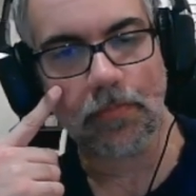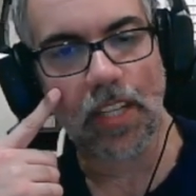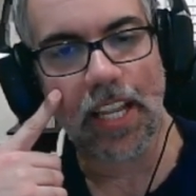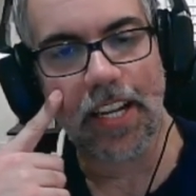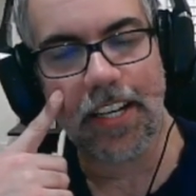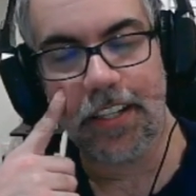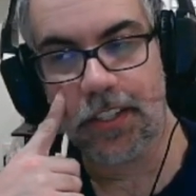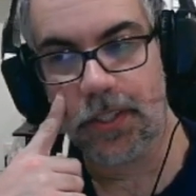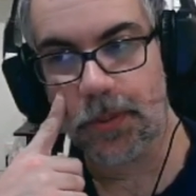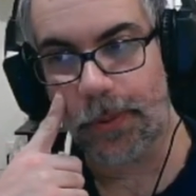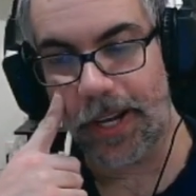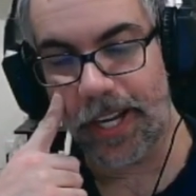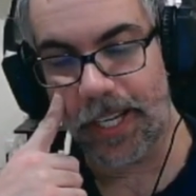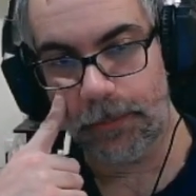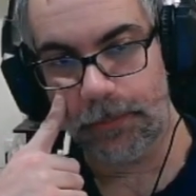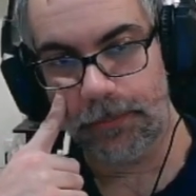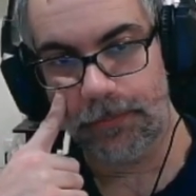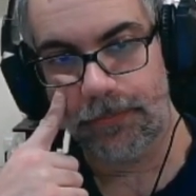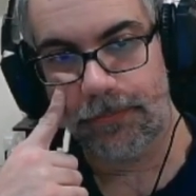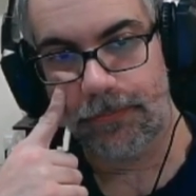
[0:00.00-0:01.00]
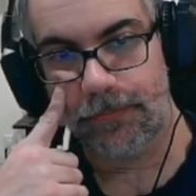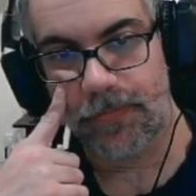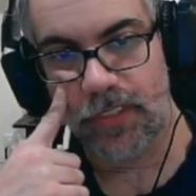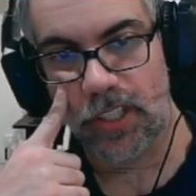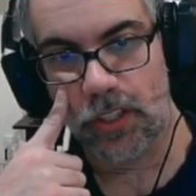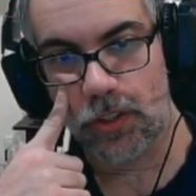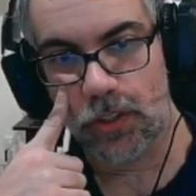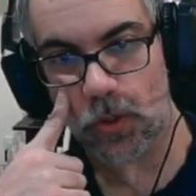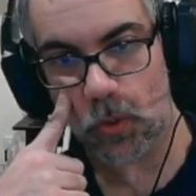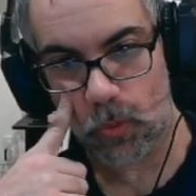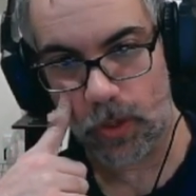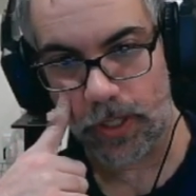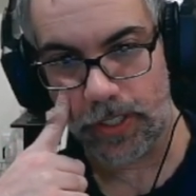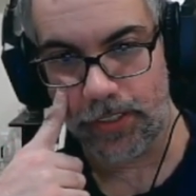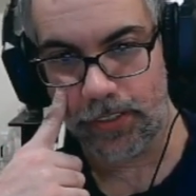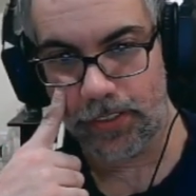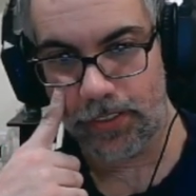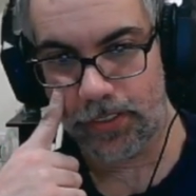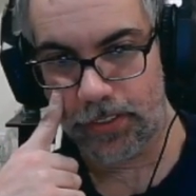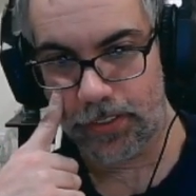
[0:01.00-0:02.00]
Here's why. So one,
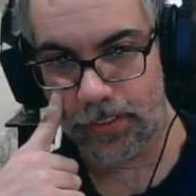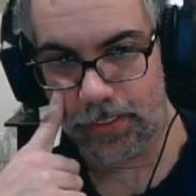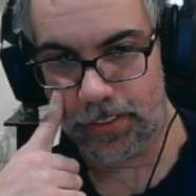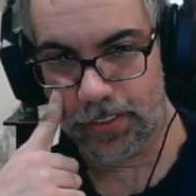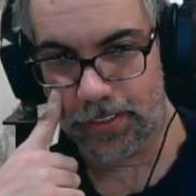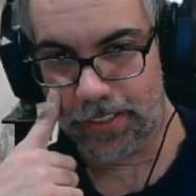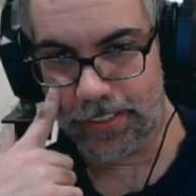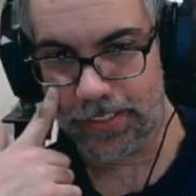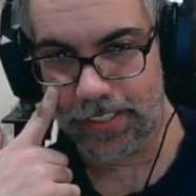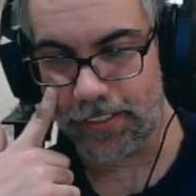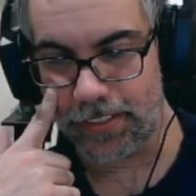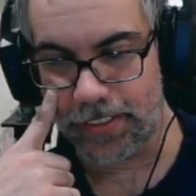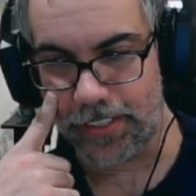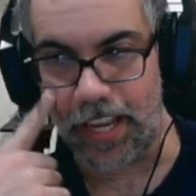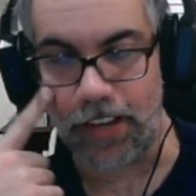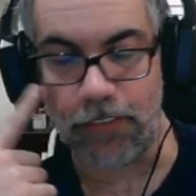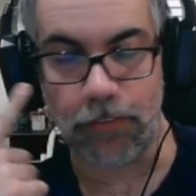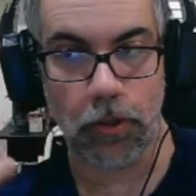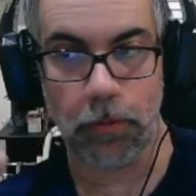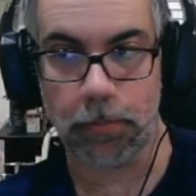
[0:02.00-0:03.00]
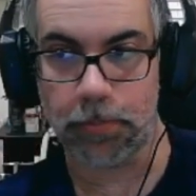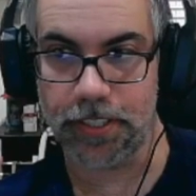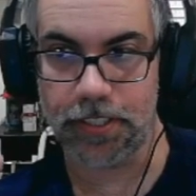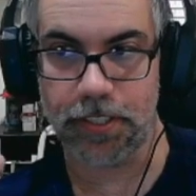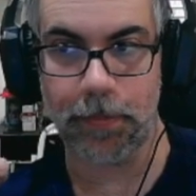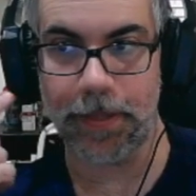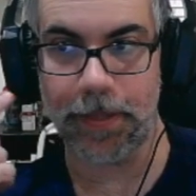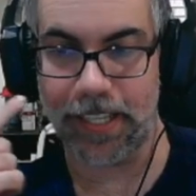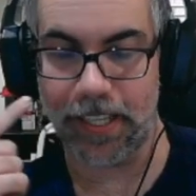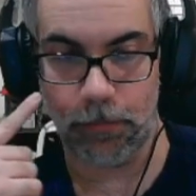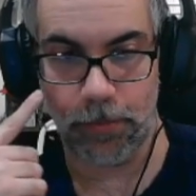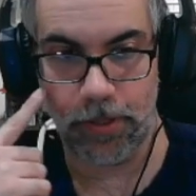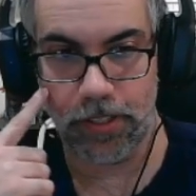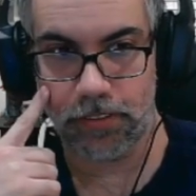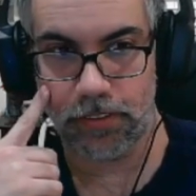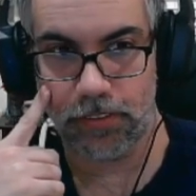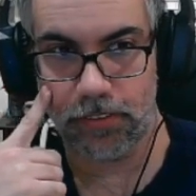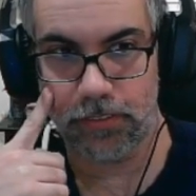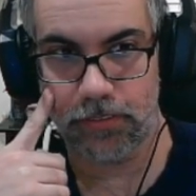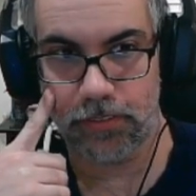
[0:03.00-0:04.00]
like I said, they have no priest to begin
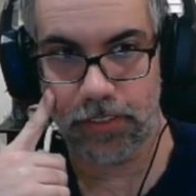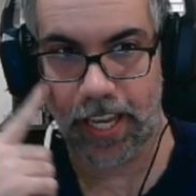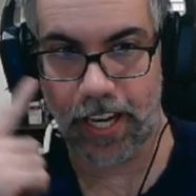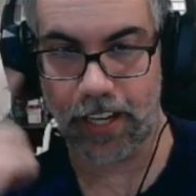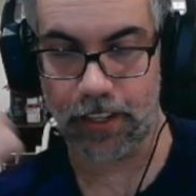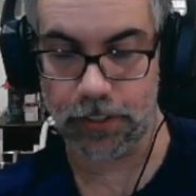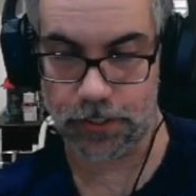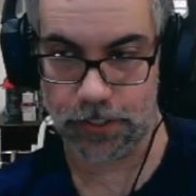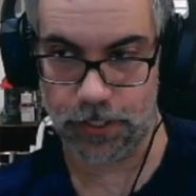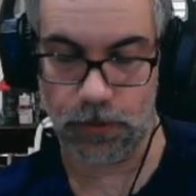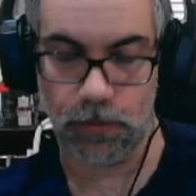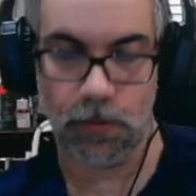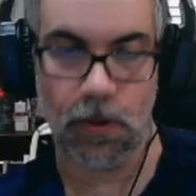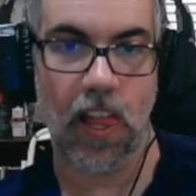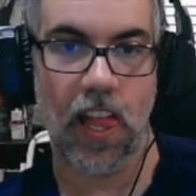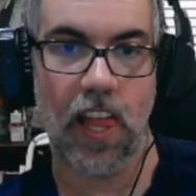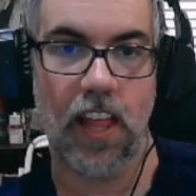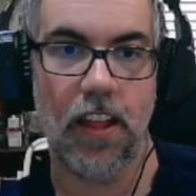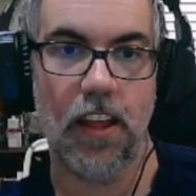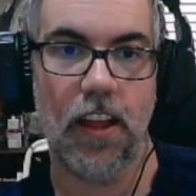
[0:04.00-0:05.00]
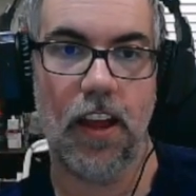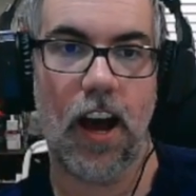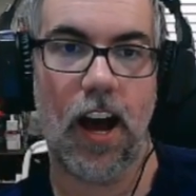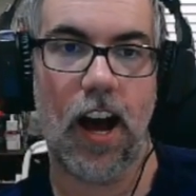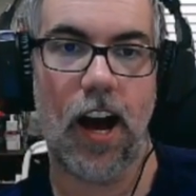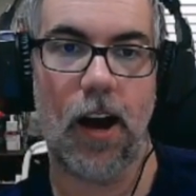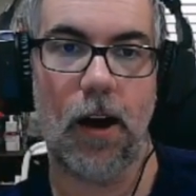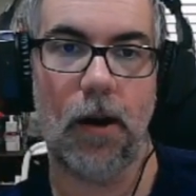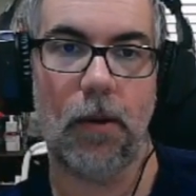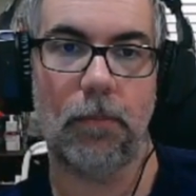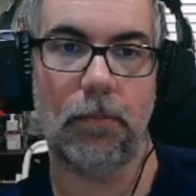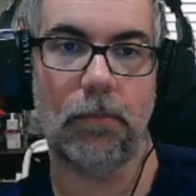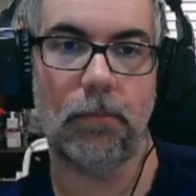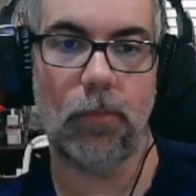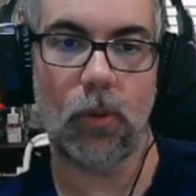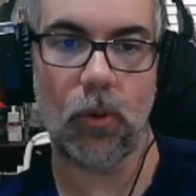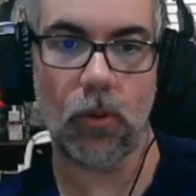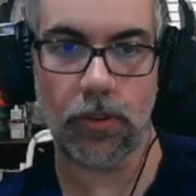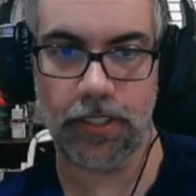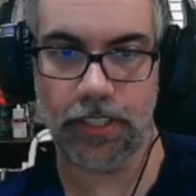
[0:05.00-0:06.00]
with. Kheres do.
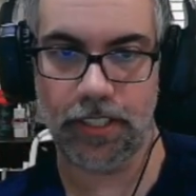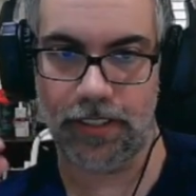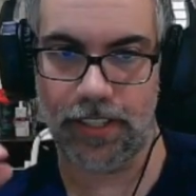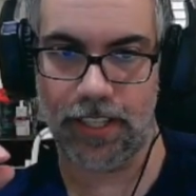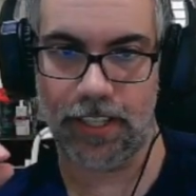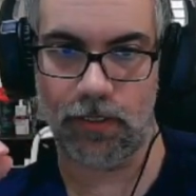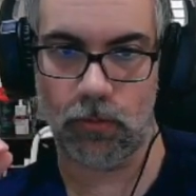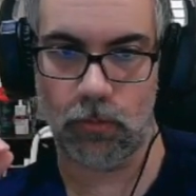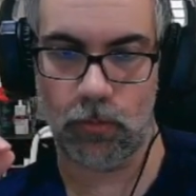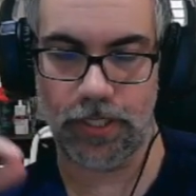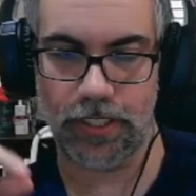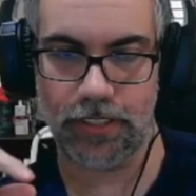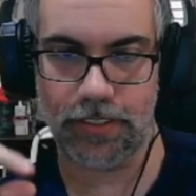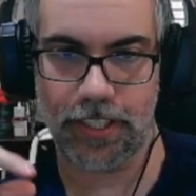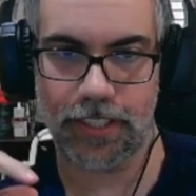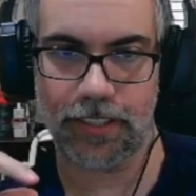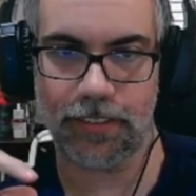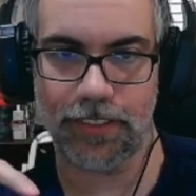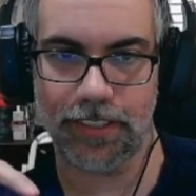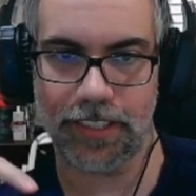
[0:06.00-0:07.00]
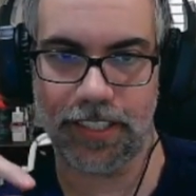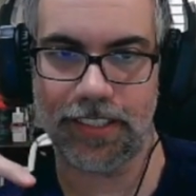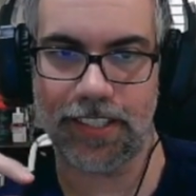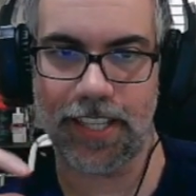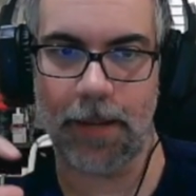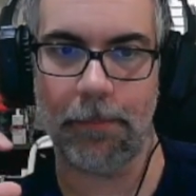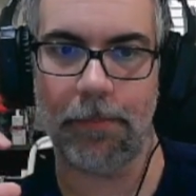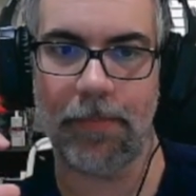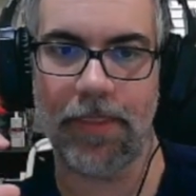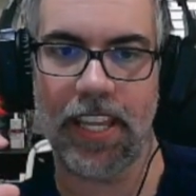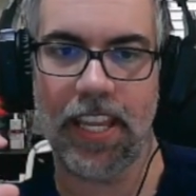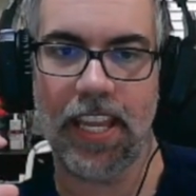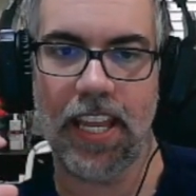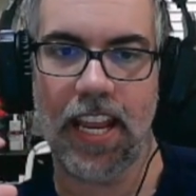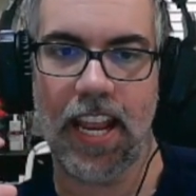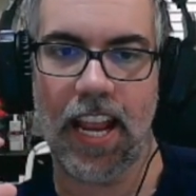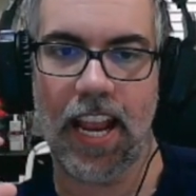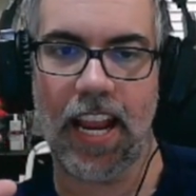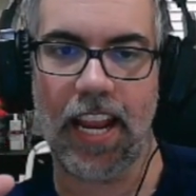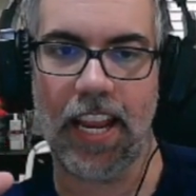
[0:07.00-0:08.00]
Moroi, then, when you take a look at them,
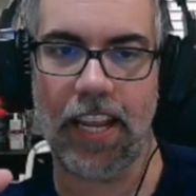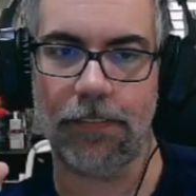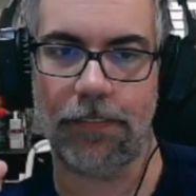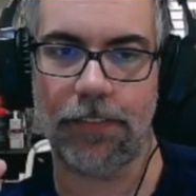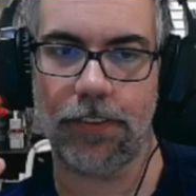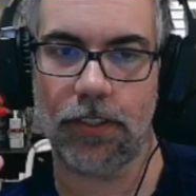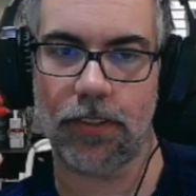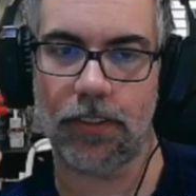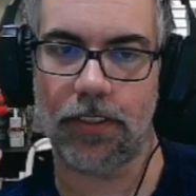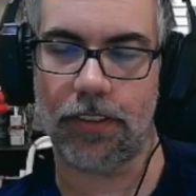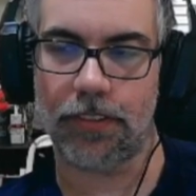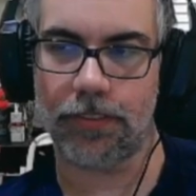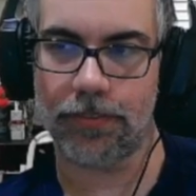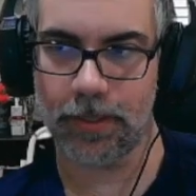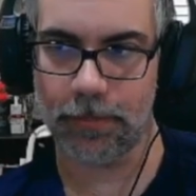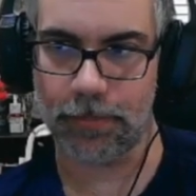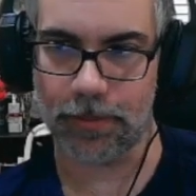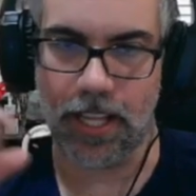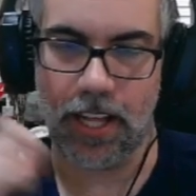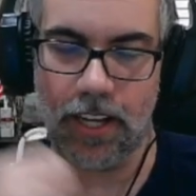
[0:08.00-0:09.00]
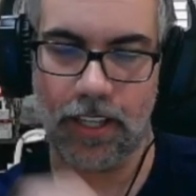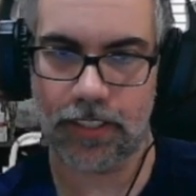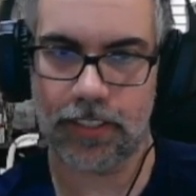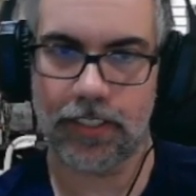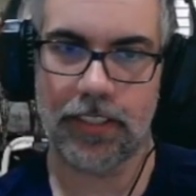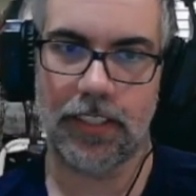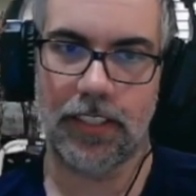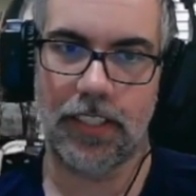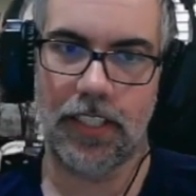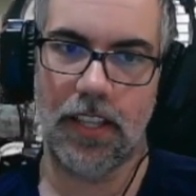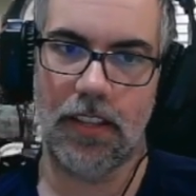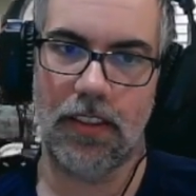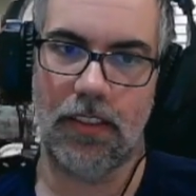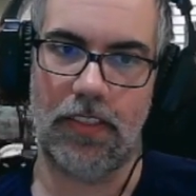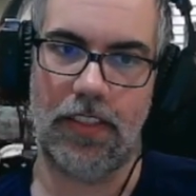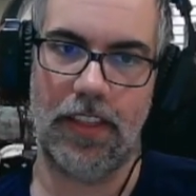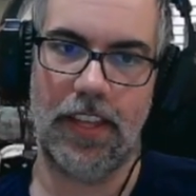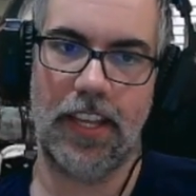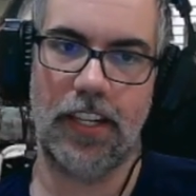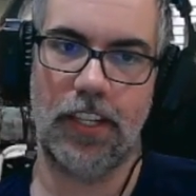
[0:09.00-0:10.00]
if you're a 3 block,
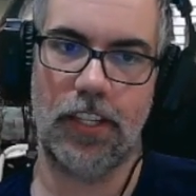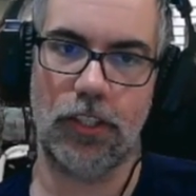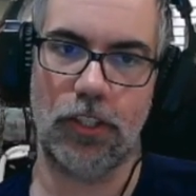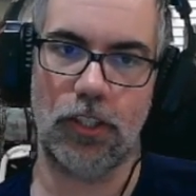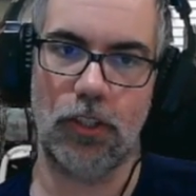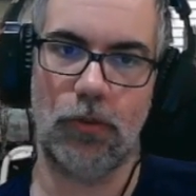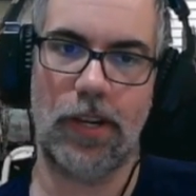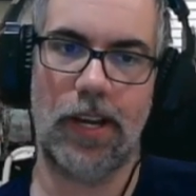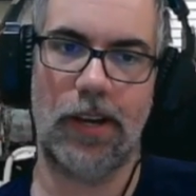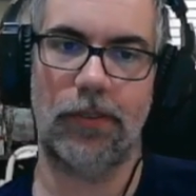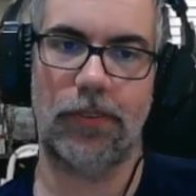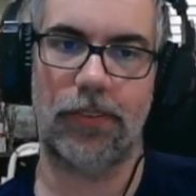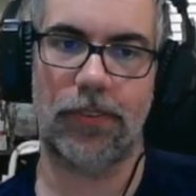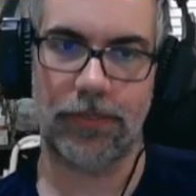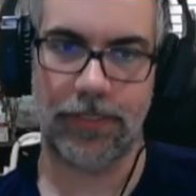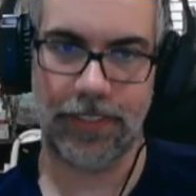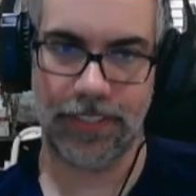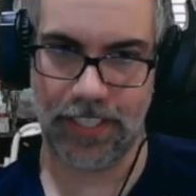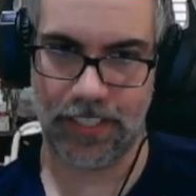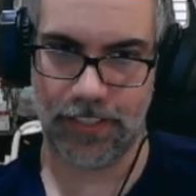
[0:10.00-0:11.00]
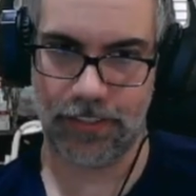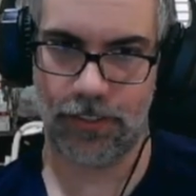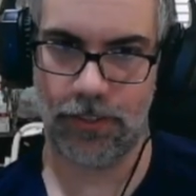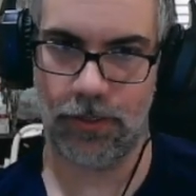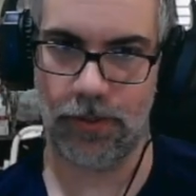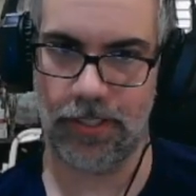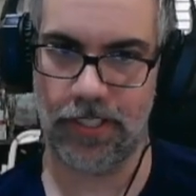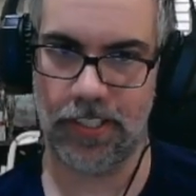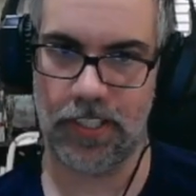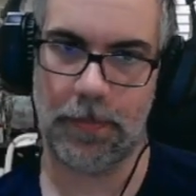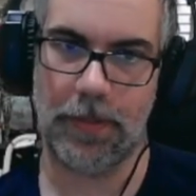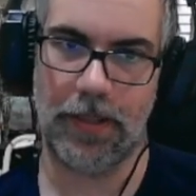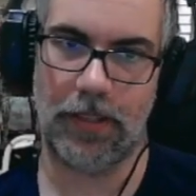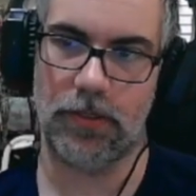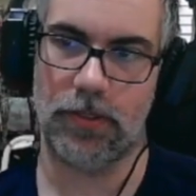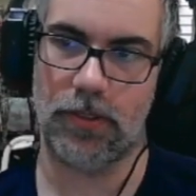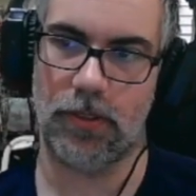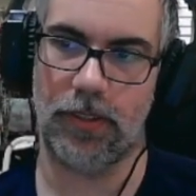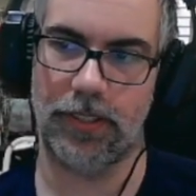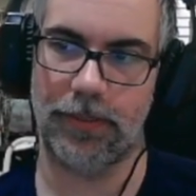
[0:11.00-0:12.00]
then you now have 3 dice to do these
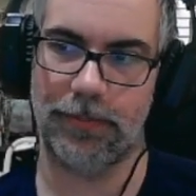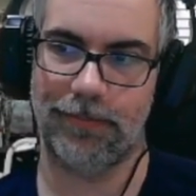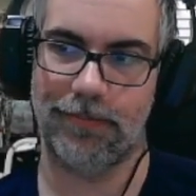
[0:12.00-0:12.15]
spells on.